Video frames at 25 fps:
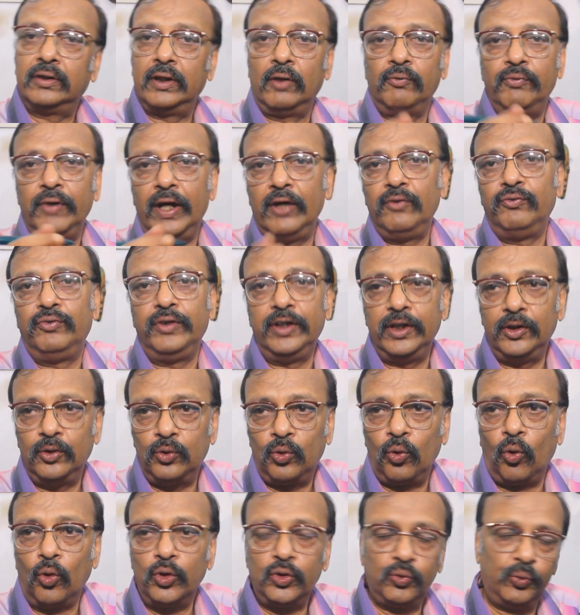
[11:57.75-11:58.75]
the way we
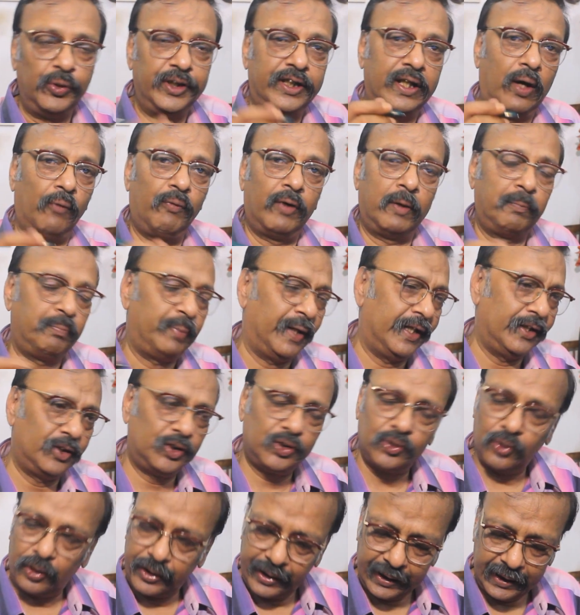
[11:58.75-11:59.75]
wrote with our
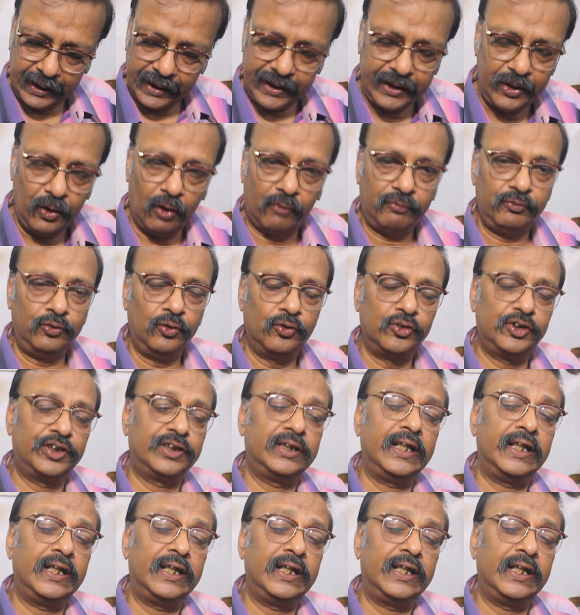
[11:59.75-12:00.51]
pens or any of those